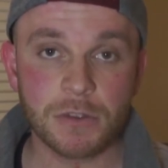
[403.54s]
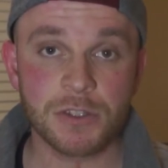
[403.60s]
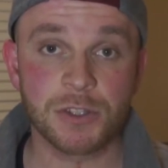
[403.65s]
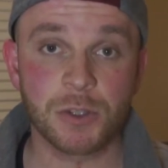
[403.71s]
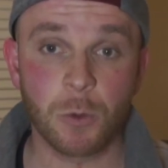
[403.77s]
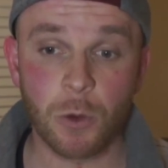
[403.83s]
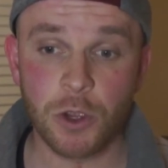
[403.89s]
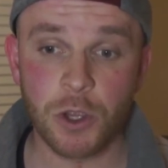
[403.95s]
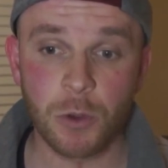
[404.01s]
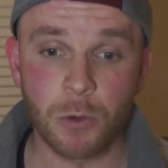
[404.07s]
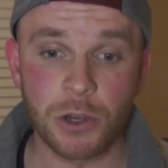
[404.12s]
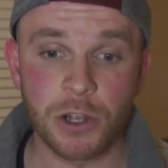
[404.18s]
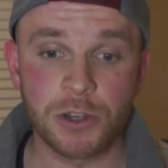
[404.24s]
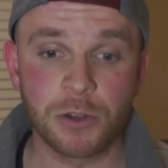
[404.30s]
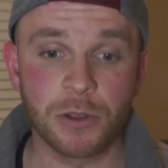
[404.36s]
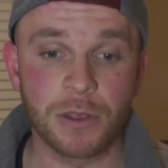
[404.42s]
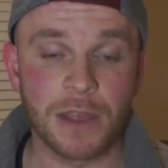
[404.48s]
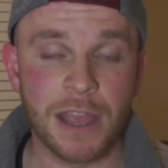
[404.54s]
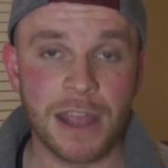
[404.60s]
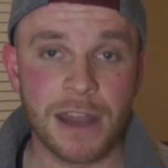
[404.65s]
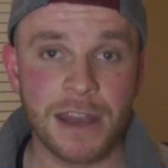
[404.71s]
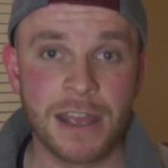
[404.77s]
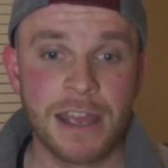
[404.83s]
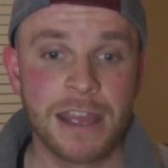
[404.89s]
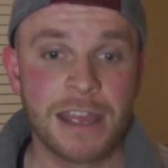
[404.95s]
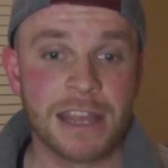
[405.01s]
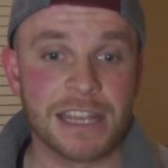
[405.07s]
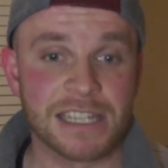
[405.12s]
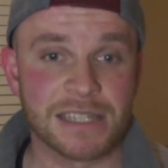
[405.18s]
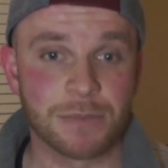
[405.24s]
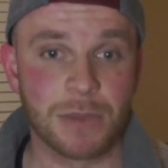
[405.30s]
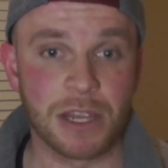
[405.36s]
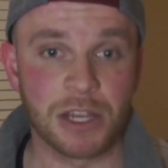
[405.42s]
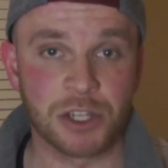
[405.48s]
So what you want to do then
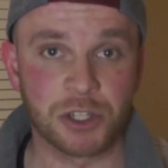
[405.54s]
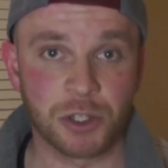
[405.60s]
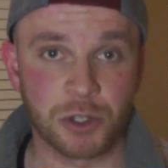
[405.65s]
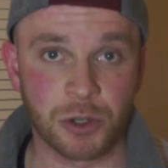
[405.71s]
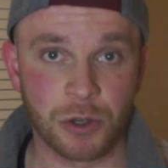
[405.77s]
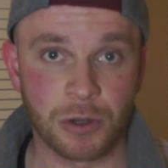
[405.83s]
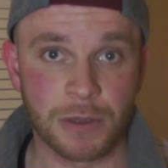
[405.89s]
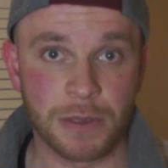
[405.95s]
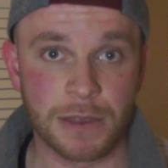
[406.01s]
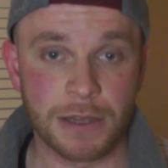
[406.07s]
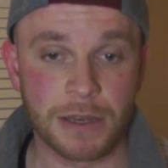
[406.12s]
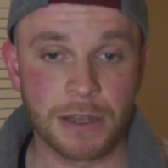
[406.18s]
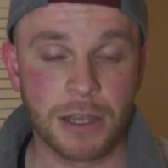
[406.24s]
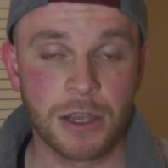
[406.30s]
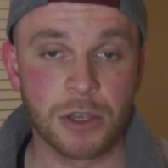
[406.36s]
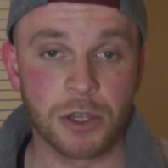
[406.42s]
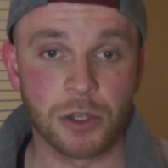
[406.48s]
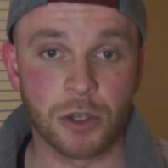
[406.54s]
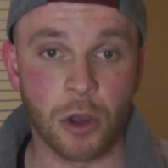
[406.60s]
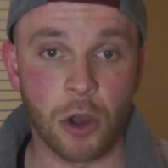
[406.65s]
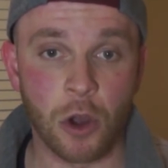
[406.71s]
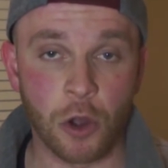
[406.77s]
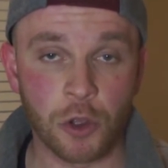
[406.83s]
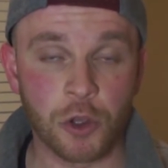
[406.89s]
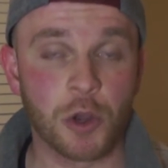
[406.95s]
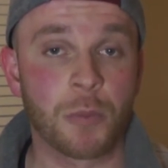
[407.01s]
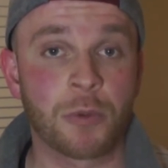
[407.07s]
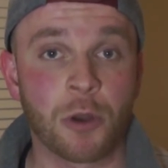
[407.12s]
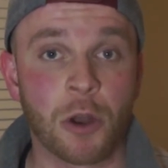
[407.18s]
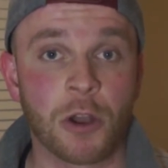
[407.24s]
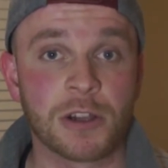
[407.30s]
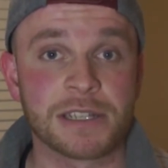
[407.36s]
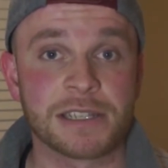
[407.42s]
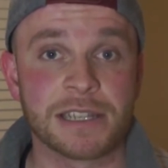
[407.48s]
is make sure that all your
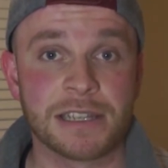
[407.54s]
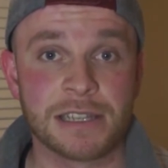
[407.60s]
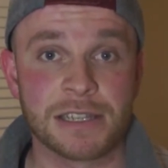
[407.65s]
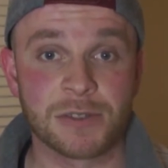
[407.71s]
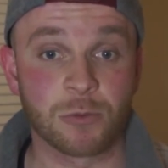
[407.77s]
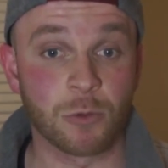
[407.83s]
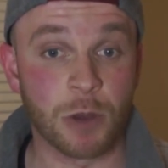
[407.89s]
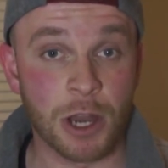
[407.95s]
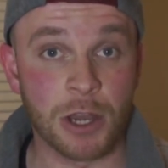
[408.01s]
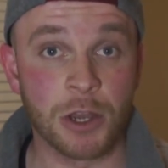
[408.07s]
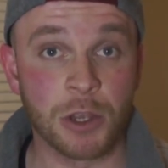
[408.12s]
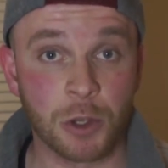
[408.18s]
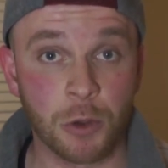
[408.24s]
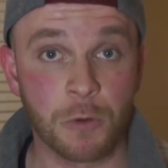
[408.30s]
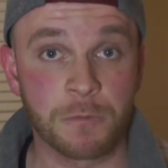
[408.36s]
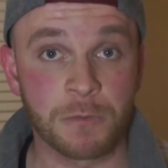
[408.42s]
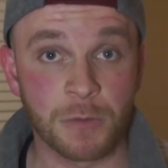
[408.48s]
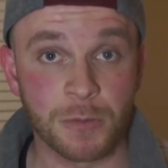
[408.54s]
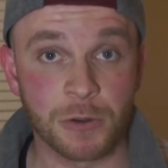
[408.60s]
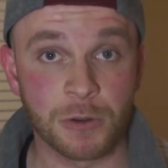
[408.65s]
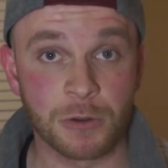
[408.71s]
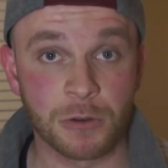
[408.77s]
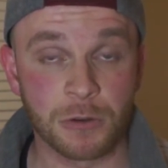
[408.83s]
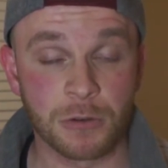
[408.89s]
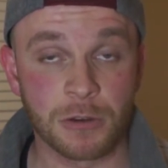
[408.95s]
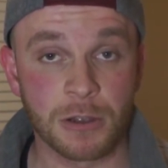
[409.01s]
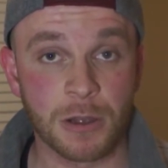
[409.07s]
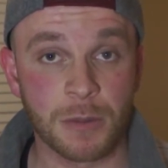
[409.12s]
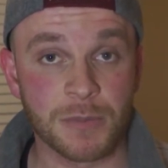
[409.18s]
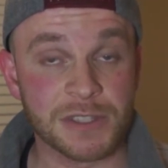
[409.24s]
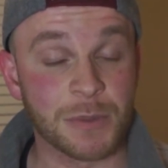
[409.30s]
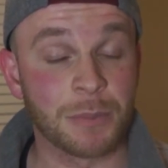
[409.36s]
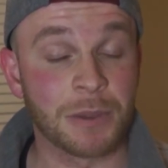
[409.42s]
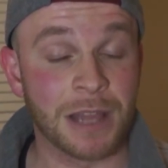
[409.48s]
product is ready to go from your
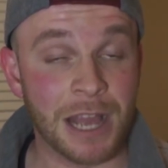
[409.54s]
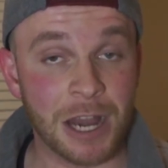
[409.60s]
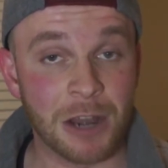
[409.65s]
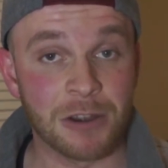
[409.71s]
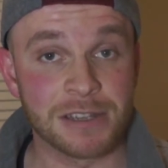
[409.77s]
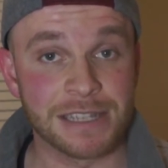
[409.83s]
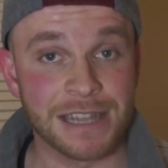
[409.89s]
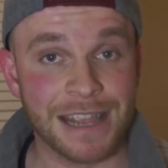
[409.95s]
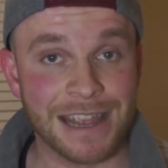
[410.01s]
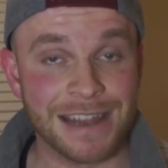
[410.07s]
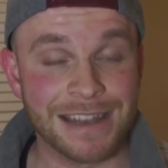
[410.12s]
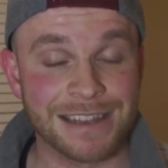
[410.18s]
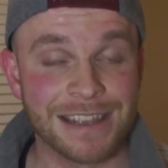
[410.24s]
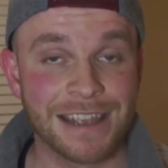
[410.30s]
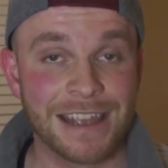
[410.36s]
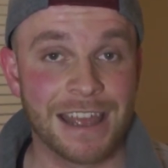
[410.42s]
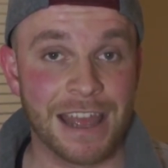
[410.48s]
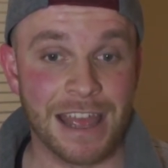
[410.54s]
supplier's end,